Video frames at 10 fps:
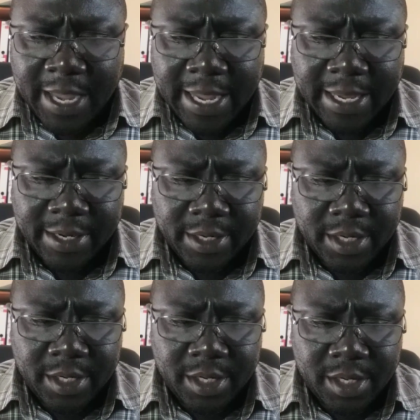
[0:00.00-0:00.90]

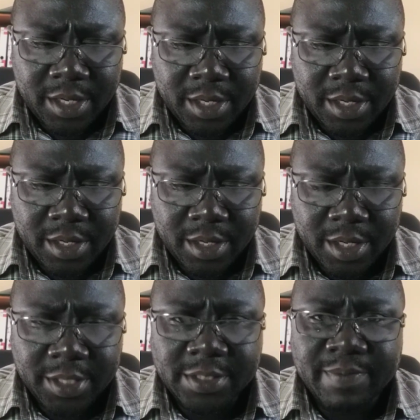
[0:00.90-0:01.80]
and
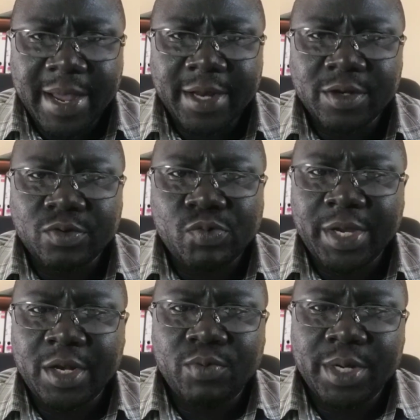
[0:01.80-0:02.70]
his mind
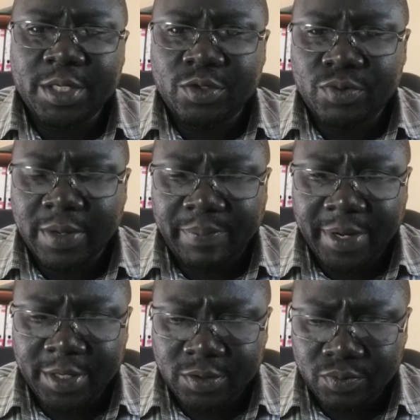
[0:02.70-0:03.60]
quickly went to a
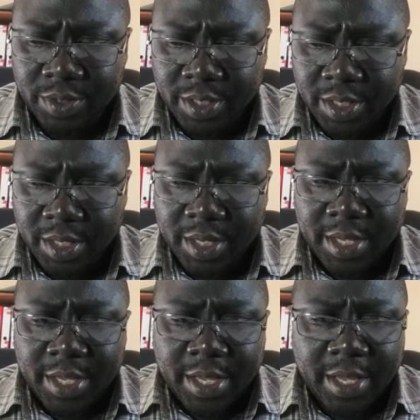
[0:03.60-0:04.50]
place where
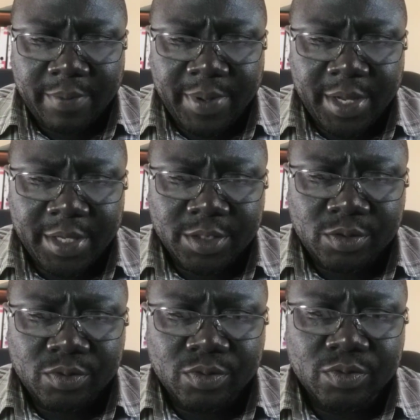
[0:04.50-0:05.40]
he begins
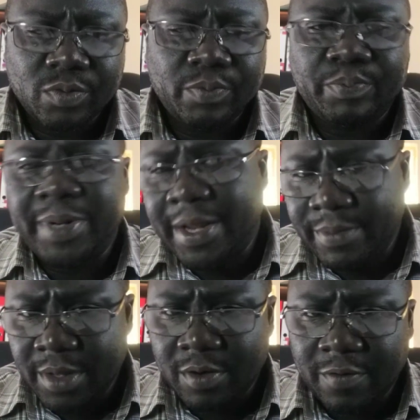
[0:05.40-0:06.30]
to
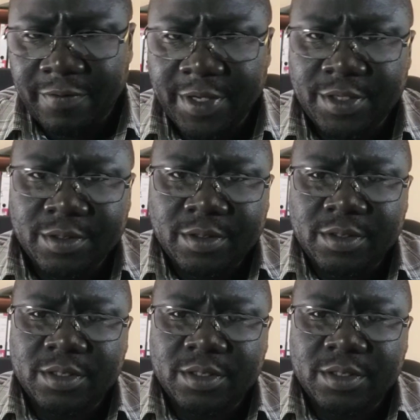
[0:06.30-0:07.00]
blame the officials.